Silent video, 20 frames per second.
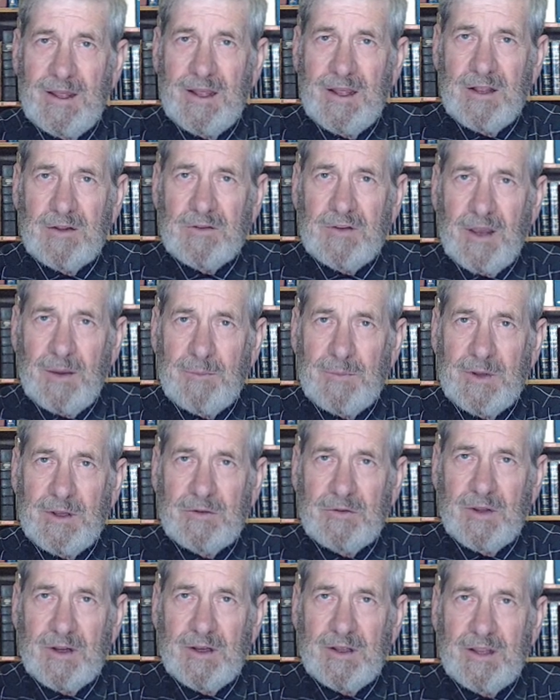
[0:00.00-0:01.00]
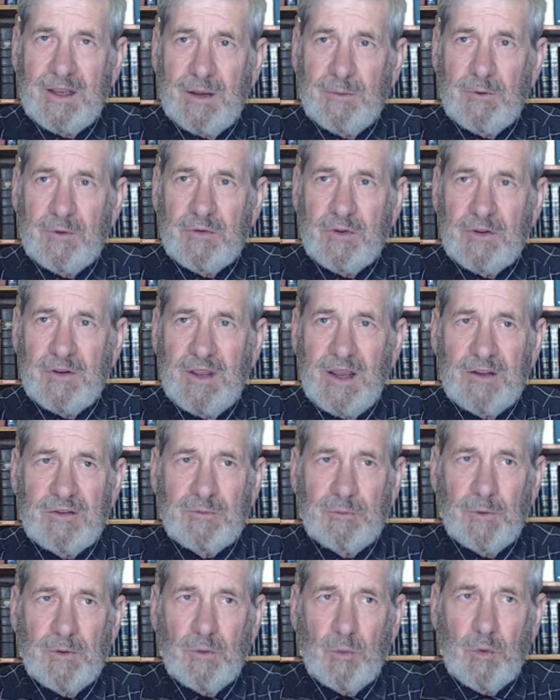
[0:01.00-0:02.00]
So that means anytime there's a
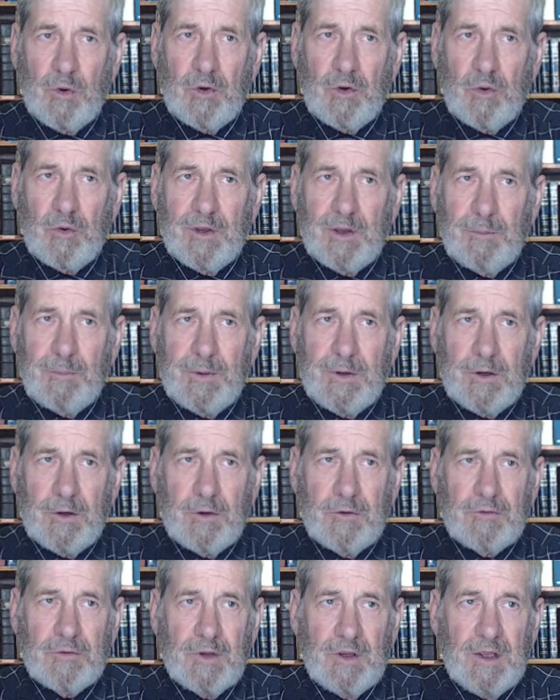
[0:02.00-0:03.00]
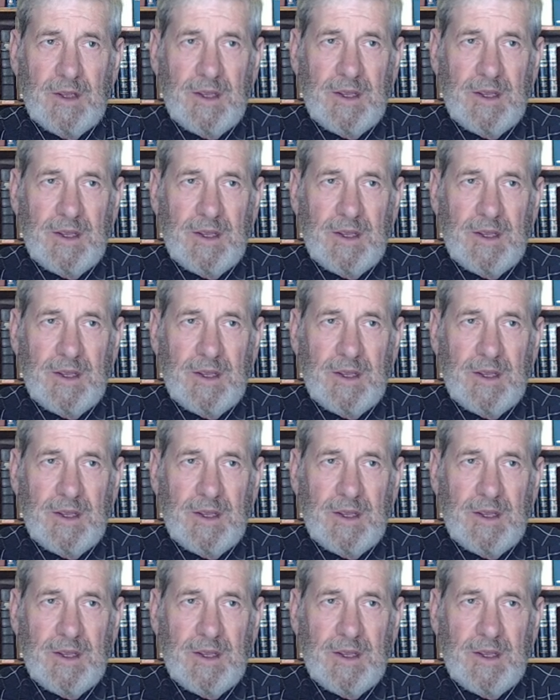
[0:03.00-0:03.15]
decimal, the word only appears